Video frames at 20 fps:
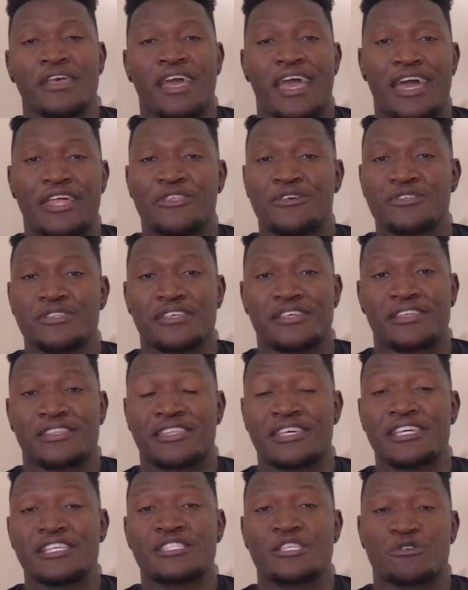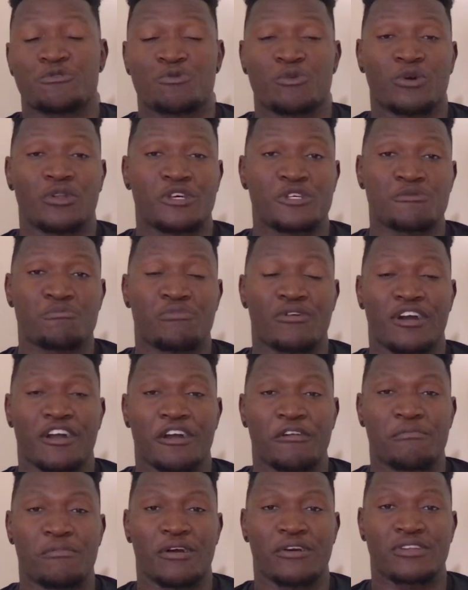And those are the things that we always brag
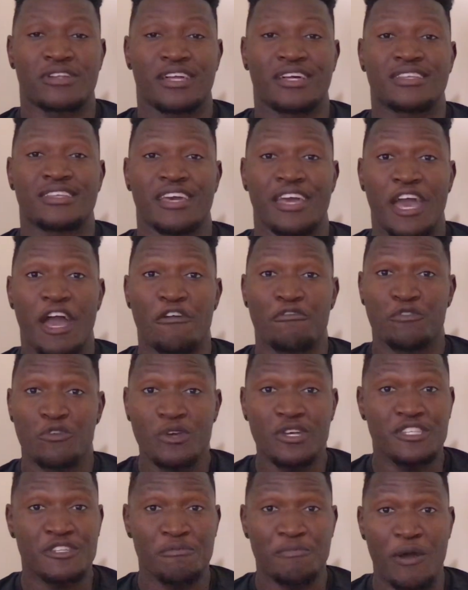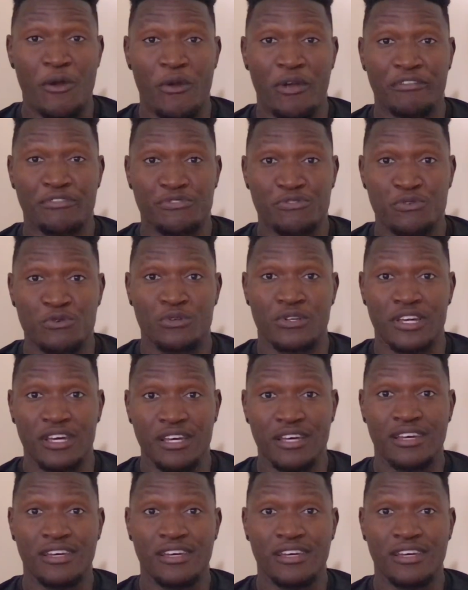about, that, hey, have you eaten my wife's food,